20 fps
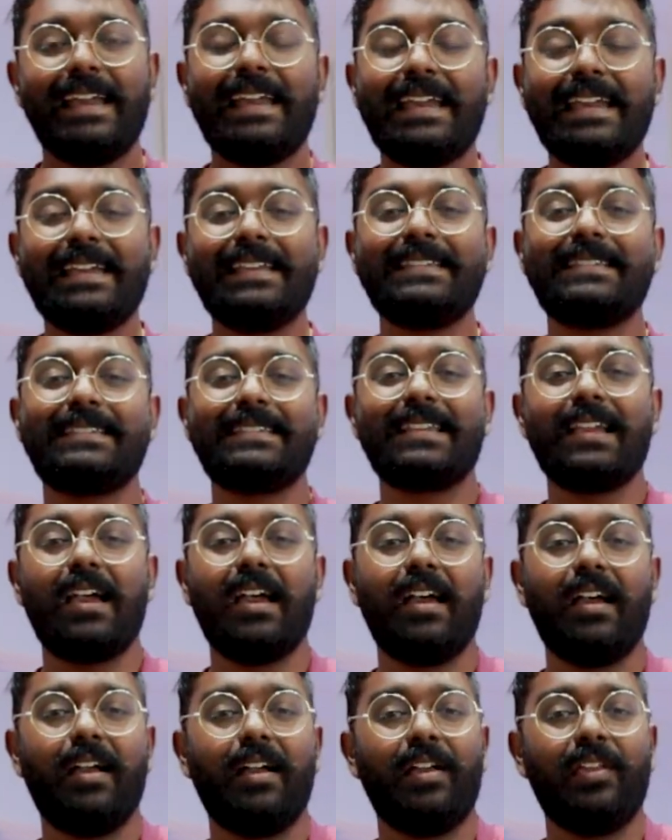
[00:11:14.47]
is
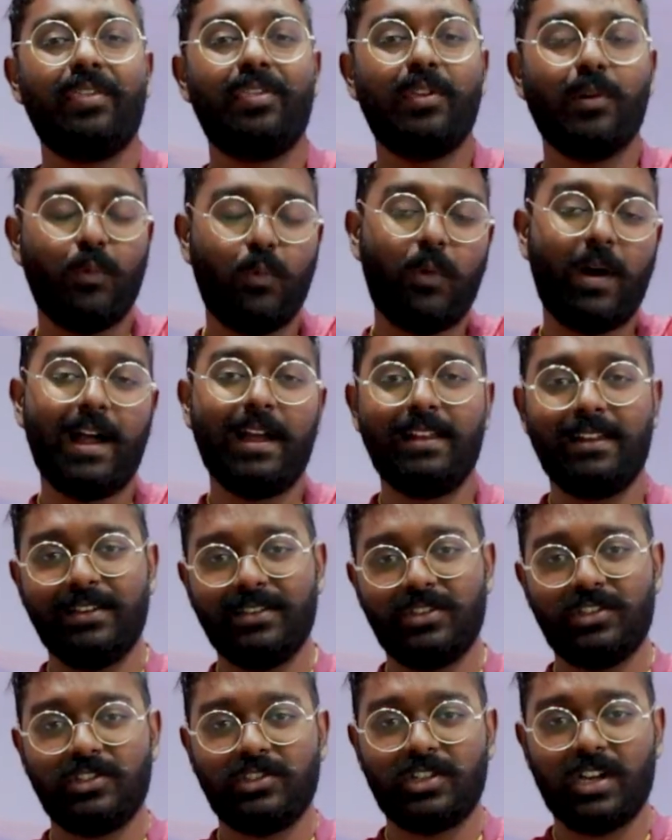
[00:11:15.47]
the
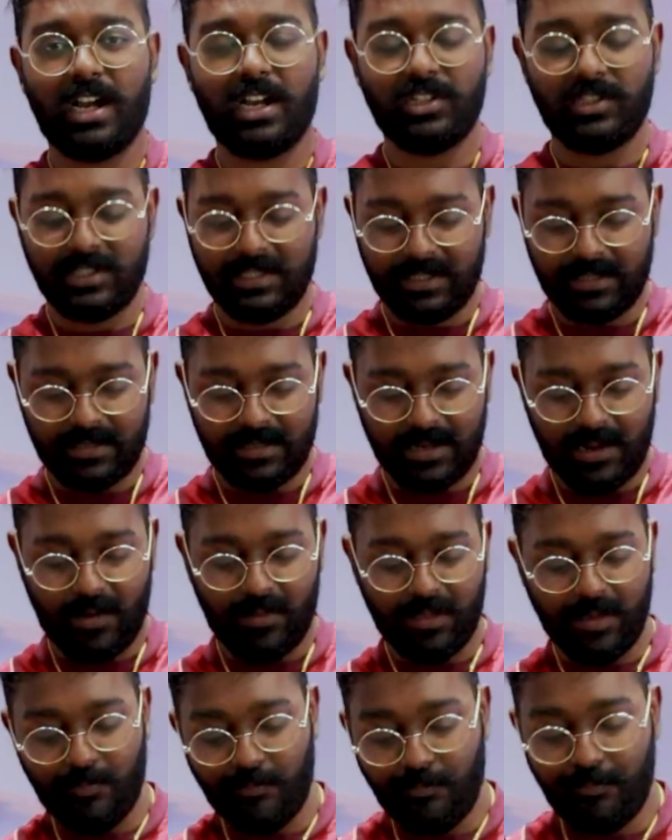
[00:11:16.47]
wireless charging.
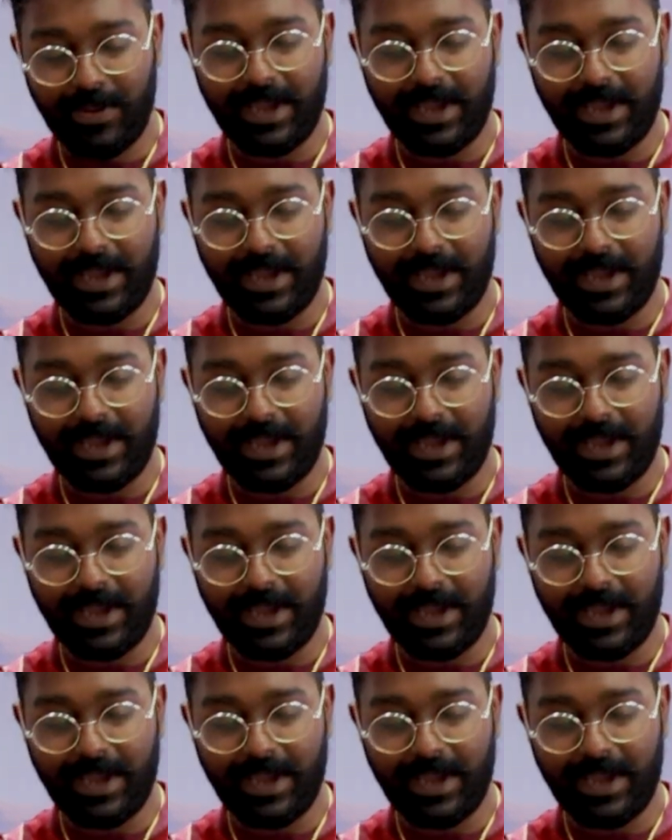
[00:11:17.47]
Now, the